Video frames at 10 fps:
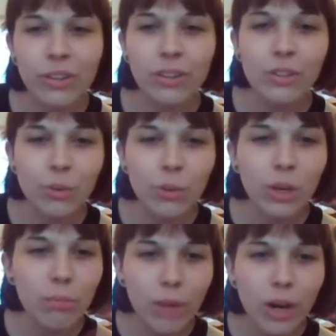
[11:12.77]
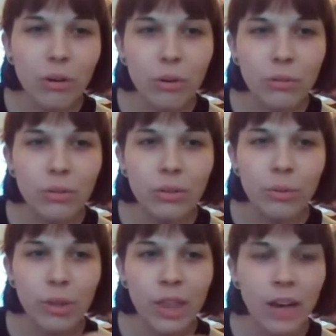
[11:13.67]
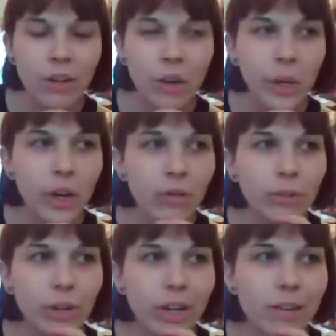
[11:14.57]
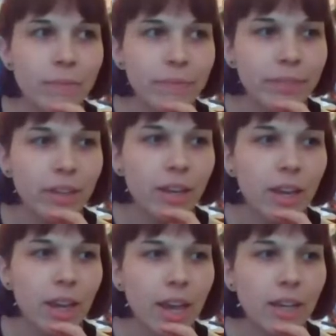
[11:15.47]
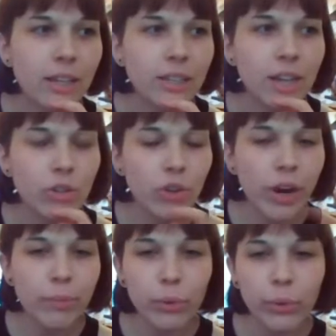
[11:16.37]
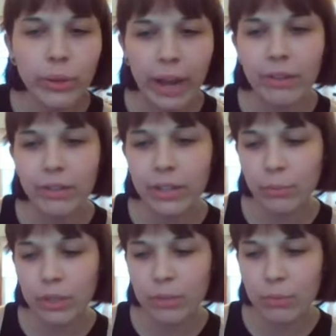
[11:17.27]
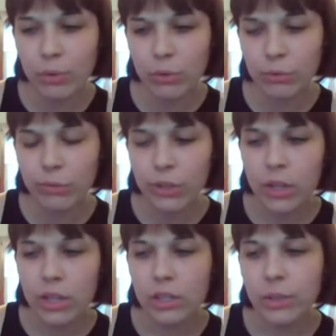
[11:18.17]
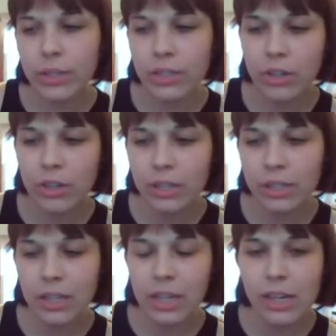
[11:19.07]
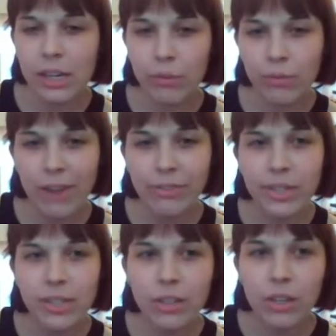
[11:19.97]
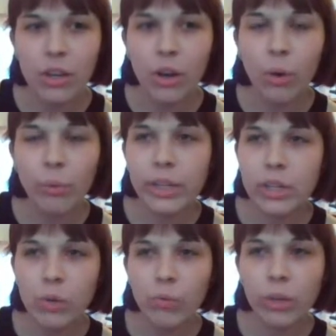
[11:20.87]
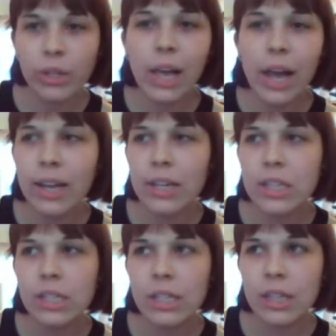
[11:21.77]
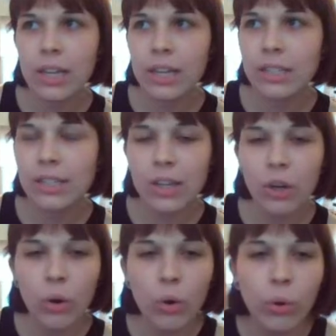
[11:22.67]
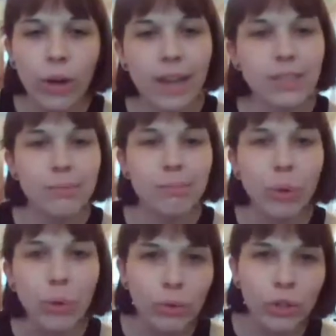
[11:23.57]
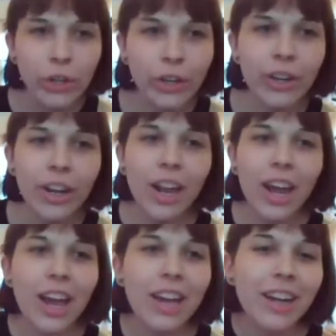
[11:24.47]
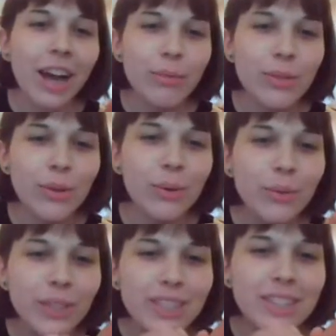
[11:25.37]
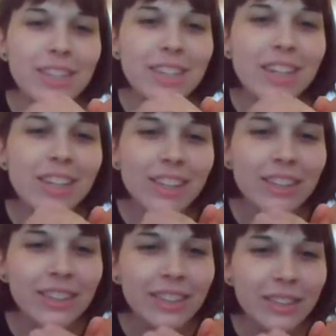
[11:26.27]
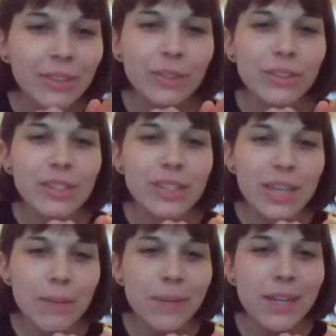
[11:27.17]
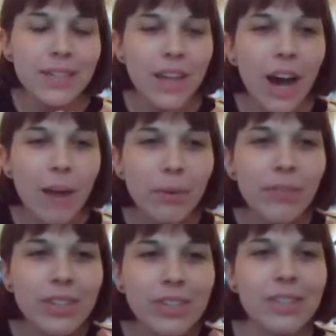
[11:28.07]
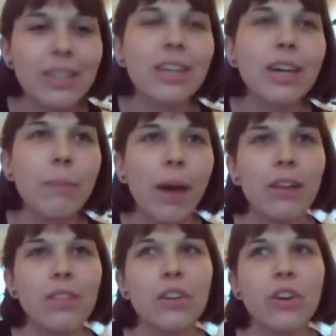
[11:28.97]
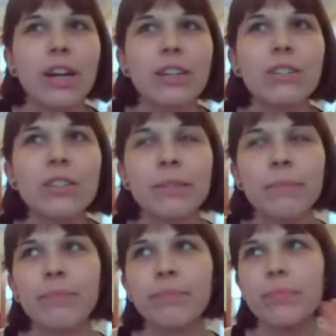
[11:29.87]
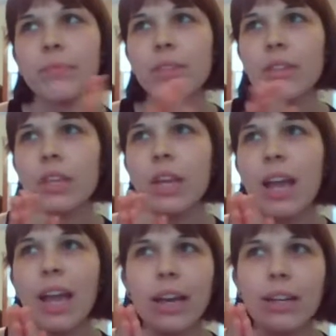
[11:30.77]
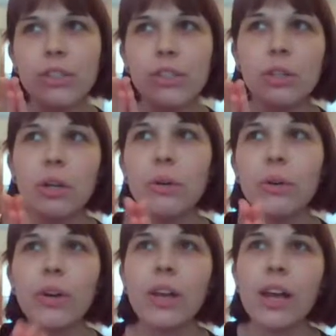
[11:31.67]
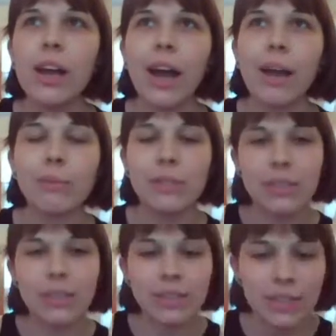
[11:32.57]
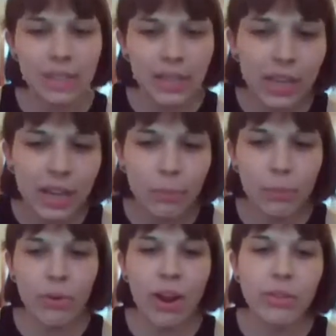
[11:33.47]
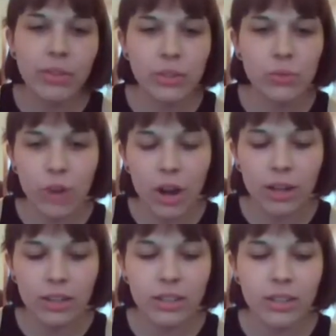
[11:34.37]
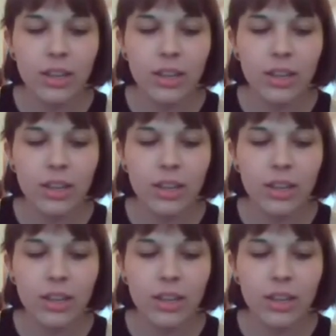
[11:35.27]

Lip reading: you can mow without going over it. And I tried to pull it out and it wouldn't move. So I started digging around it, only to realize that it's like a whole ass boulder and I was only seeing the little tippy top of it sticking up out of the ground. And so I was digging up around this rock